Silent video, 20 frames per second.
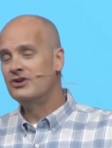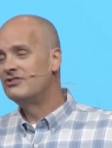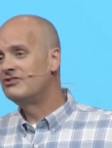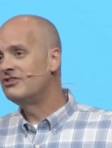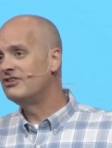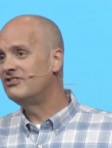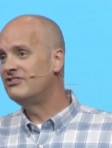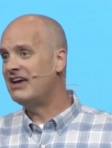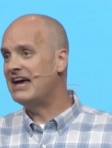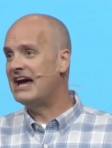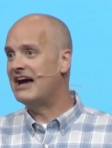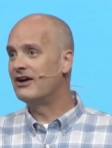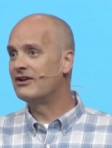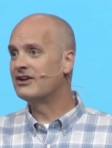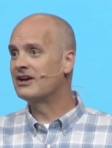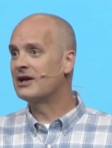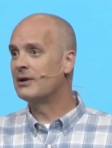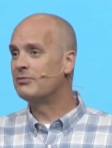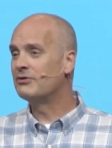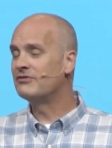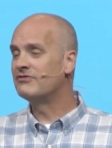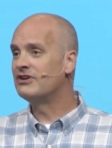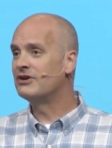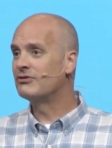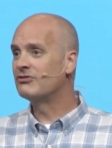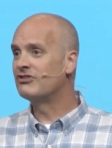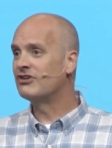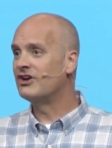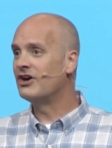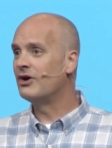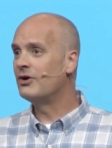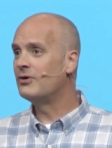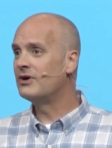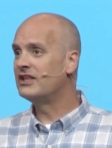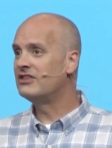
to town a couple of years ago,